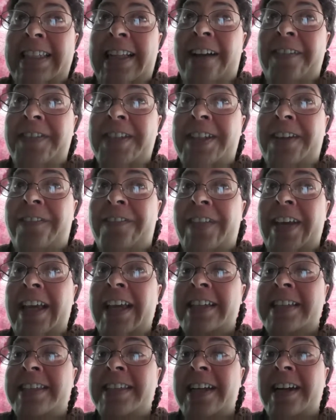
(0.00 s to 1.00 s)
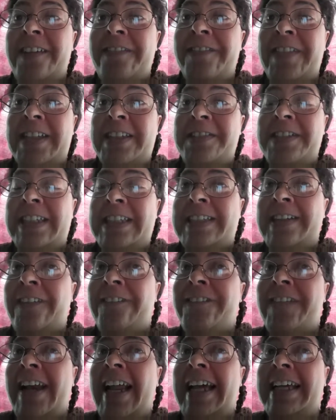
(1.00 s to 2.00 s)
love to be, stuck between two
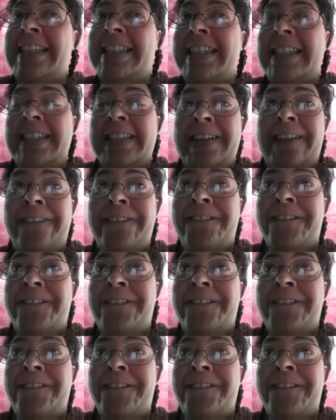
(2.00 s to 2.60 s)
places.